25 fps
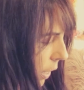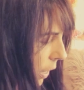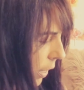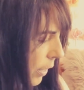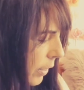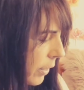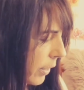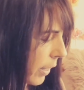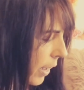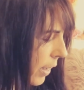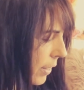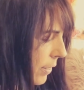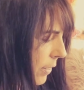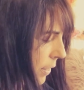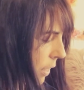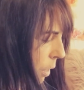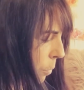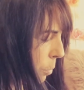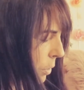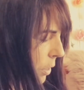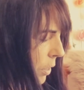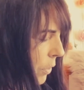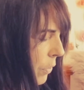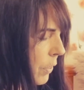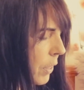Okay, last
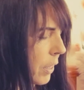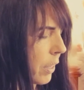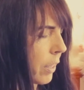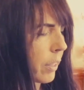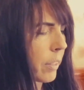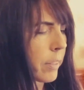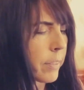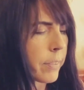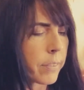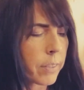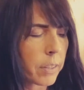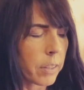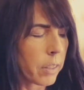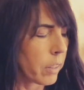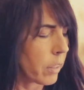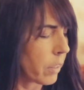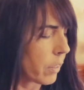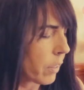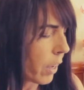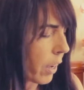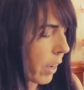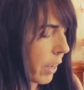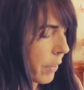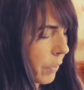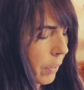couple of things.
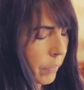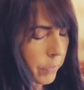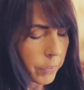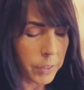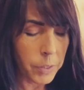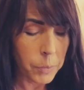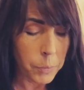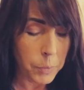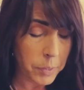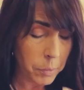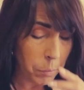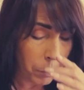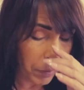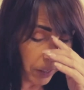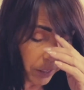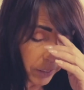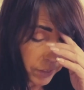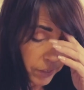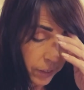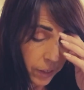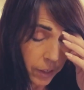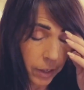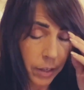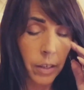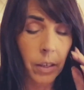I thought this was
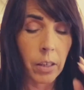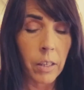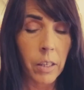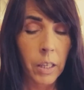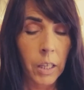amazing.